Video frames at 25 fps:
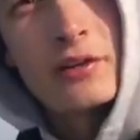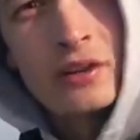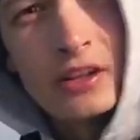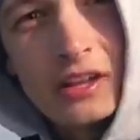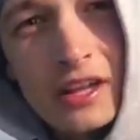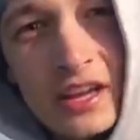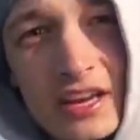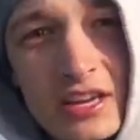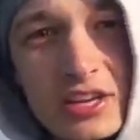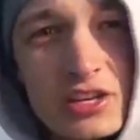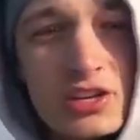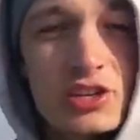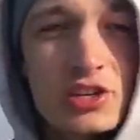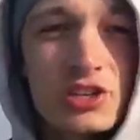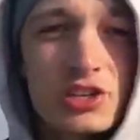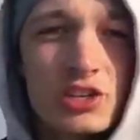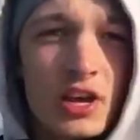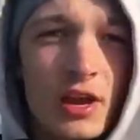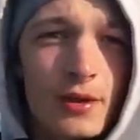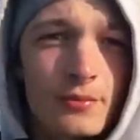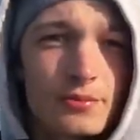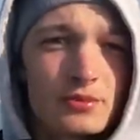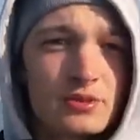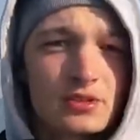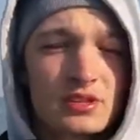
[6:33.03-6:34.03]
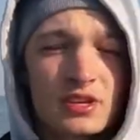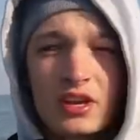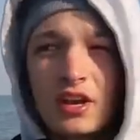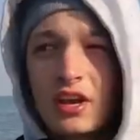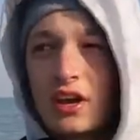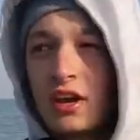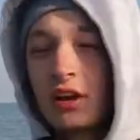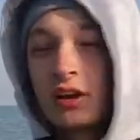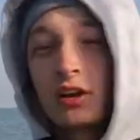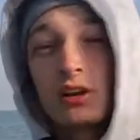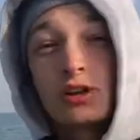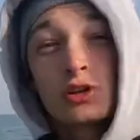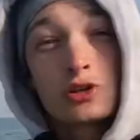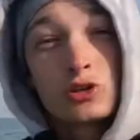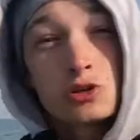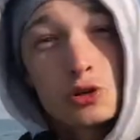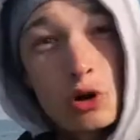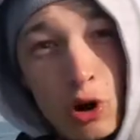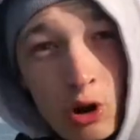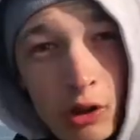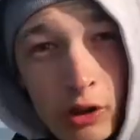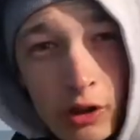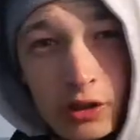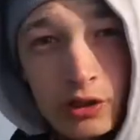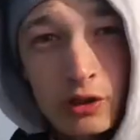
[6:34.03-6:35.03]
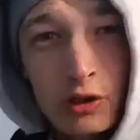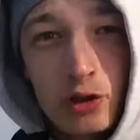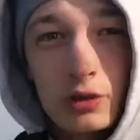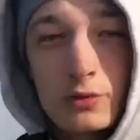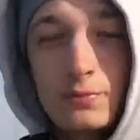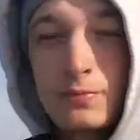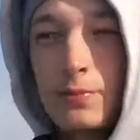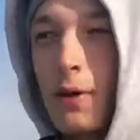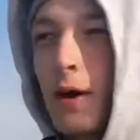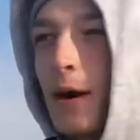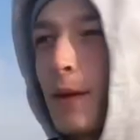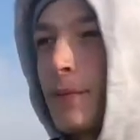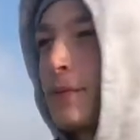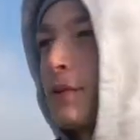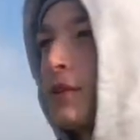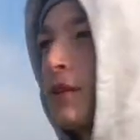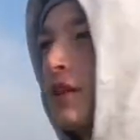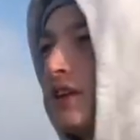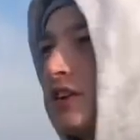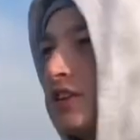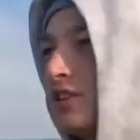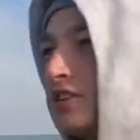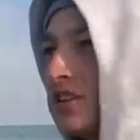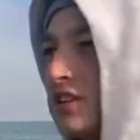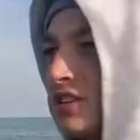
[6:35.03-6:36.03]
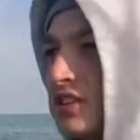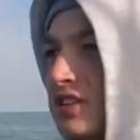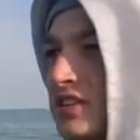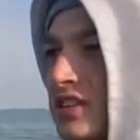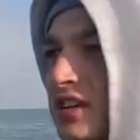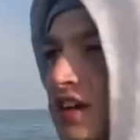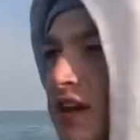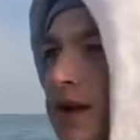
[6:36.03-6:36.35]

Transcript: relationships, controlling those populations.